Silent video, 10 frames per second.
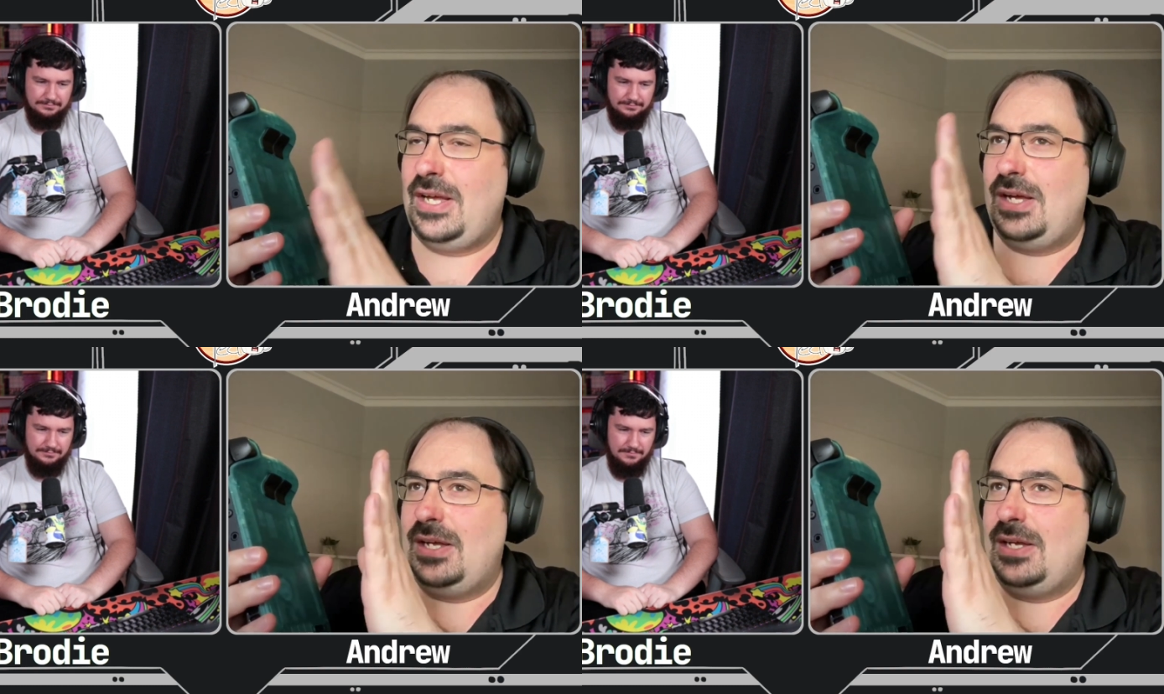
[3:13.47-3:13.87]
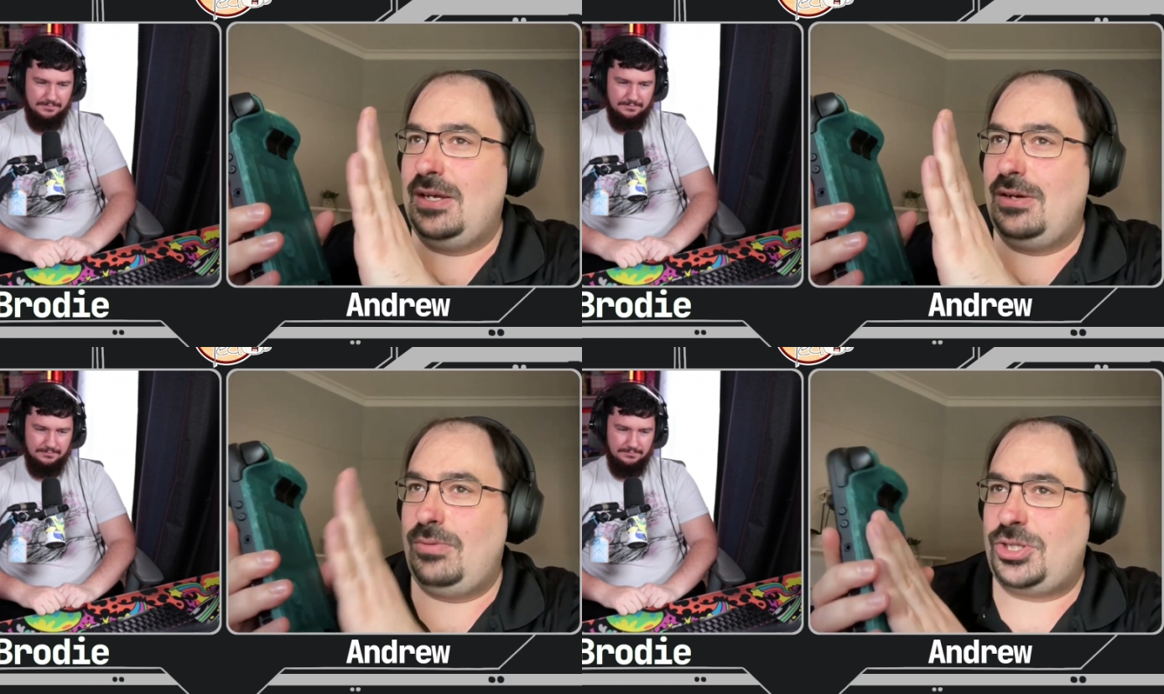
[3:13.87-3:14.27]

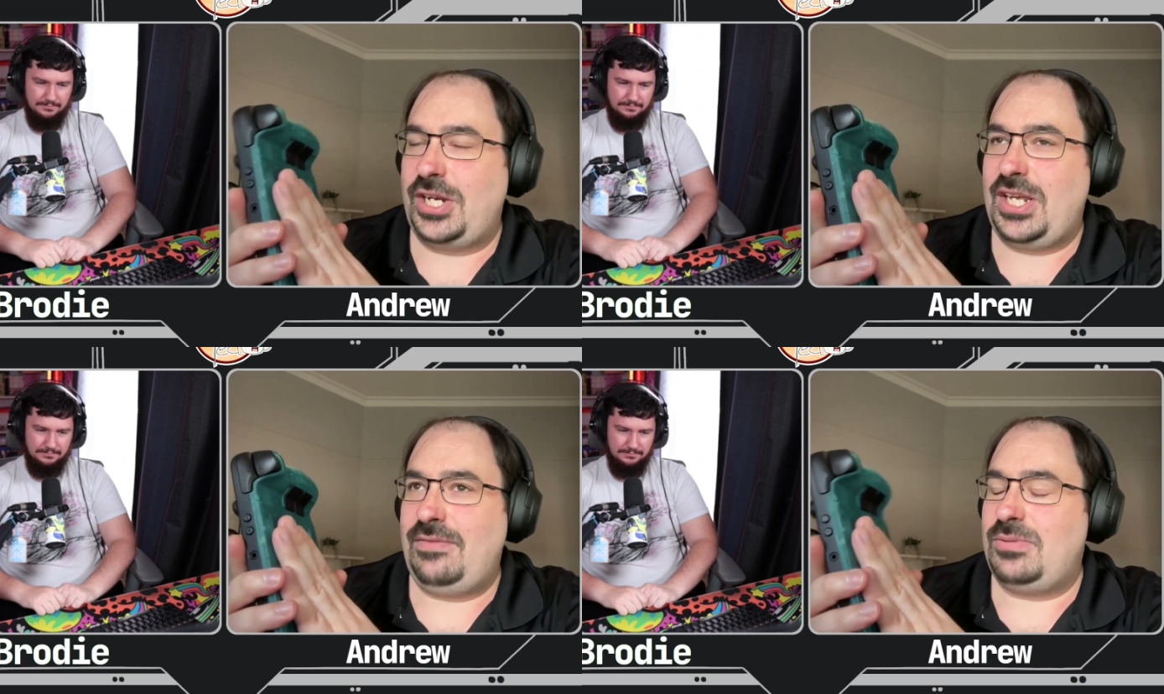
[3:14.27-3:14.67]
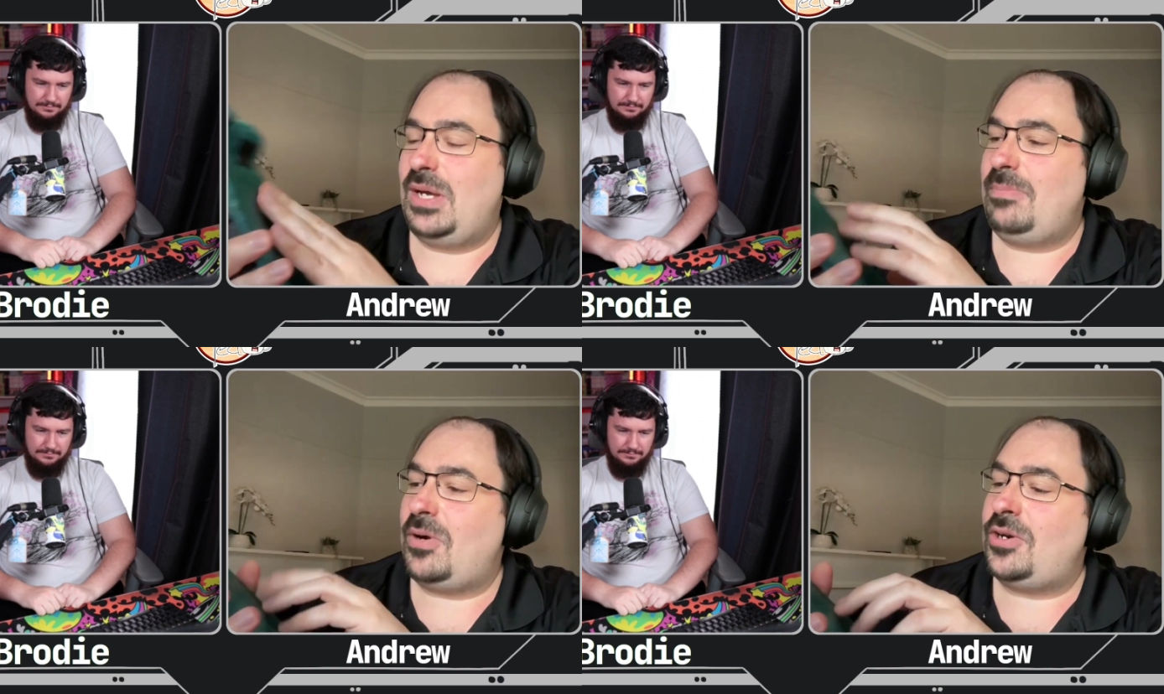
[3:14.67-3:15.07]
Speaker 1: uh, which I gave to
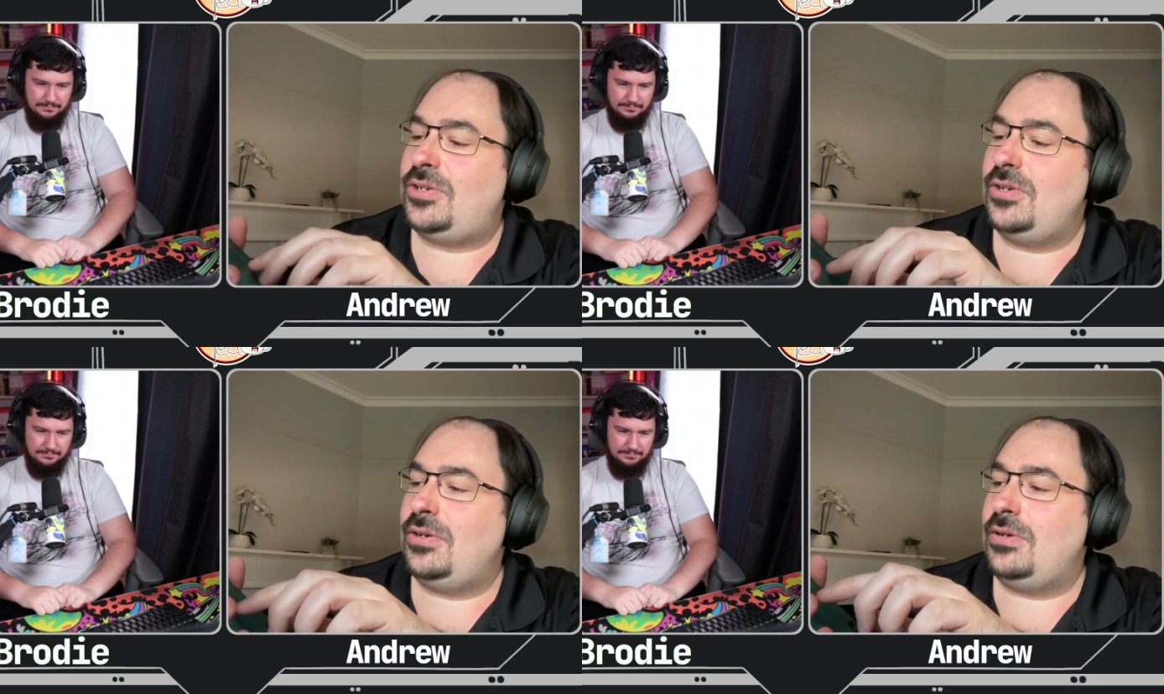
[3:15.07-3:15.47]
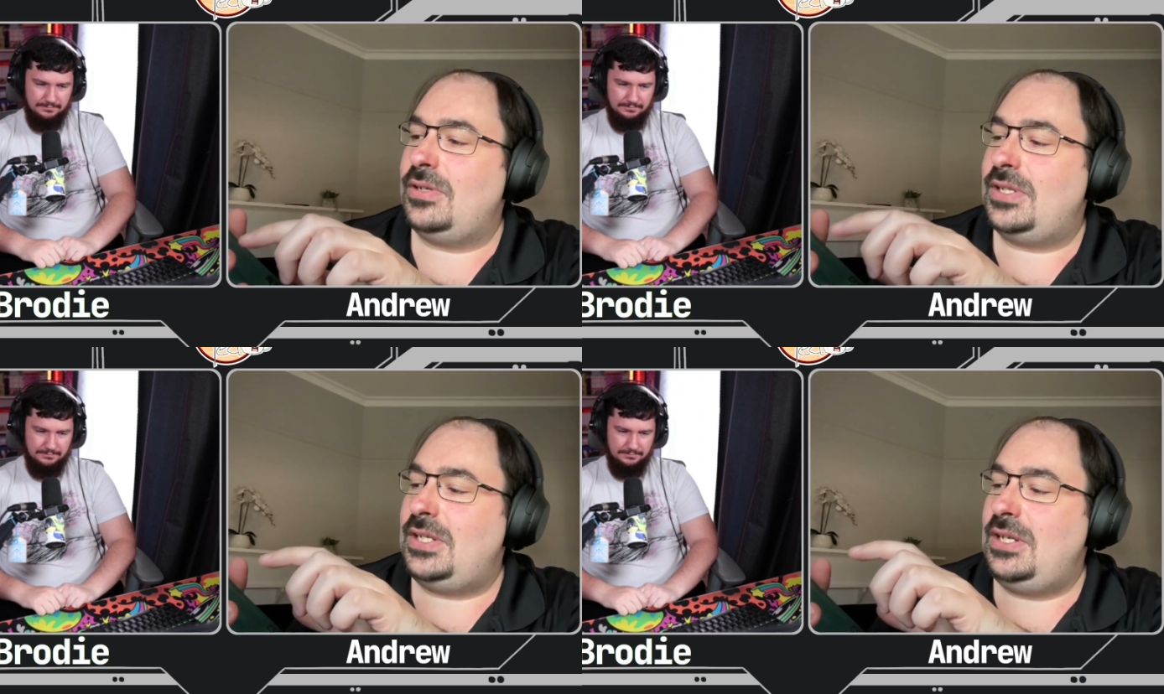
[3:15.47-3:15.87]
my
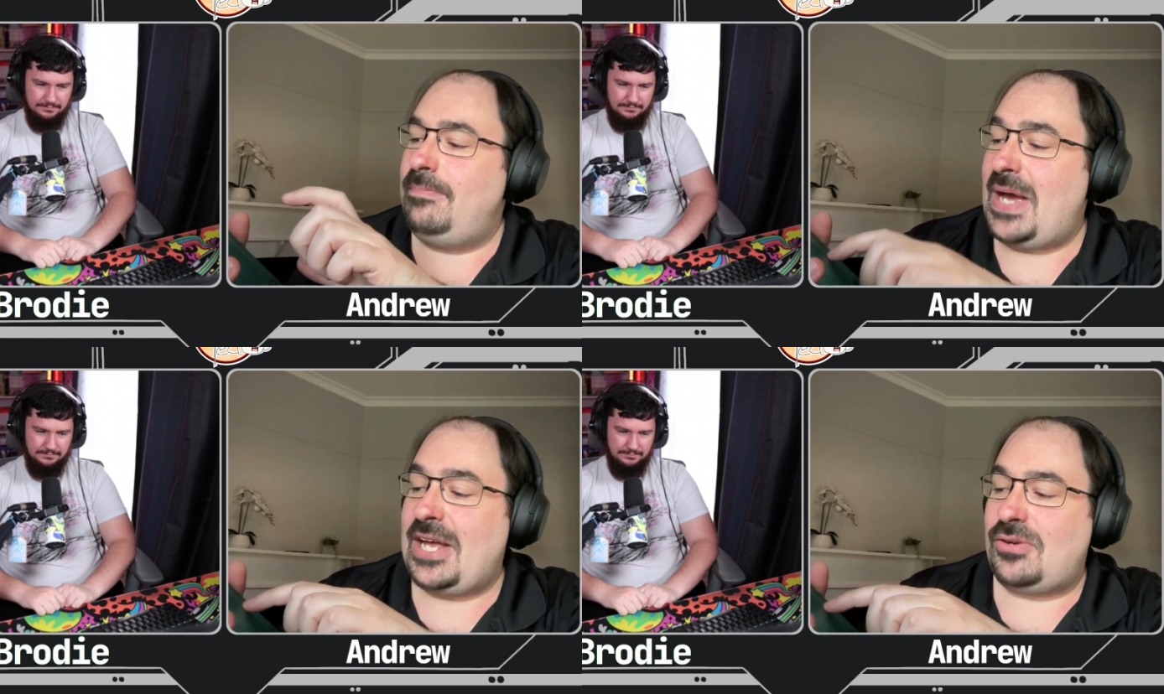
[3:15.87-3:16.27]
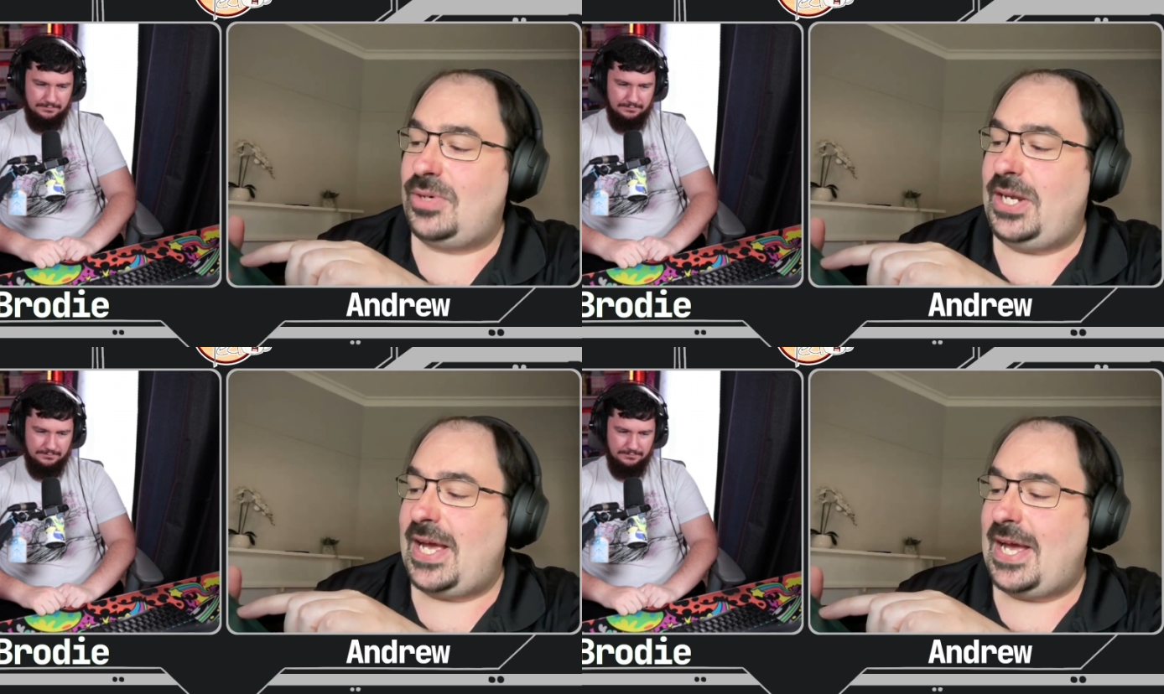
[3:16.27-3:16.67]
partner. The
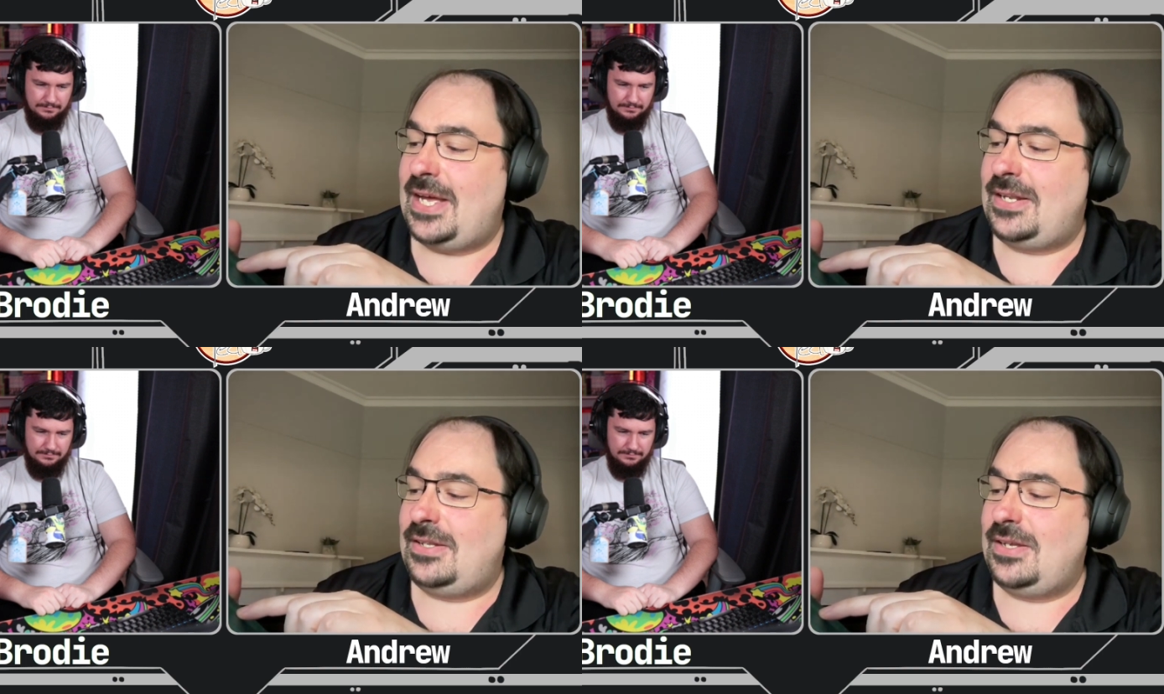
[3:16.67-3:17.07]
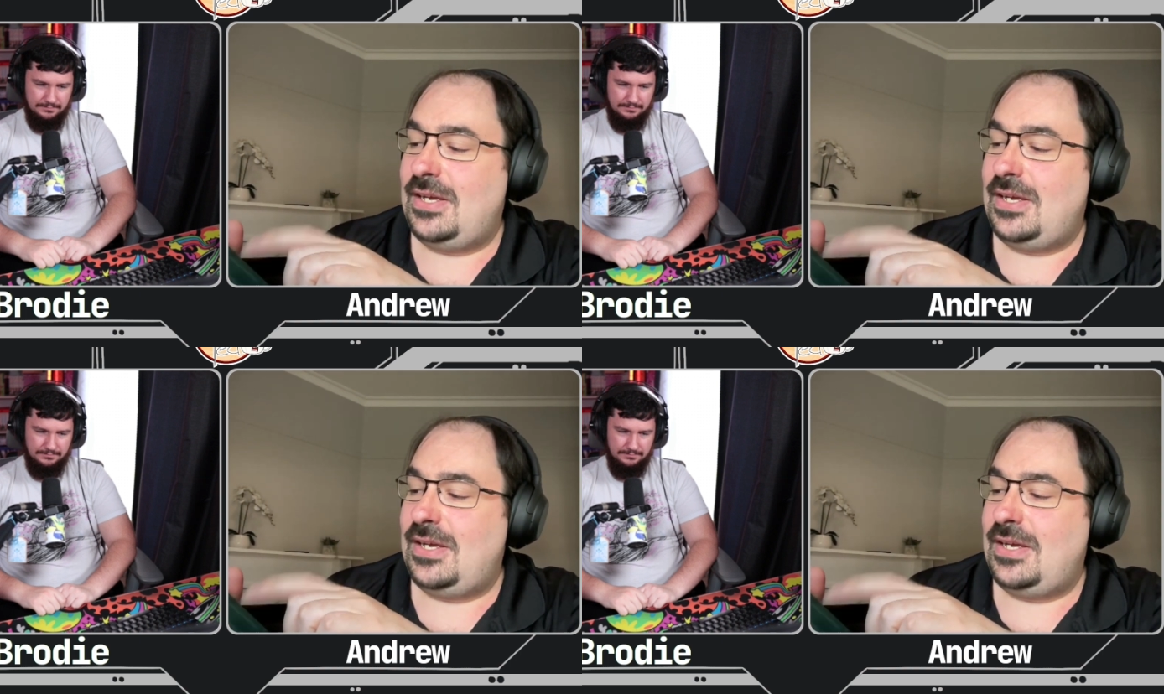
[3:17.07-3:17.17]
battery had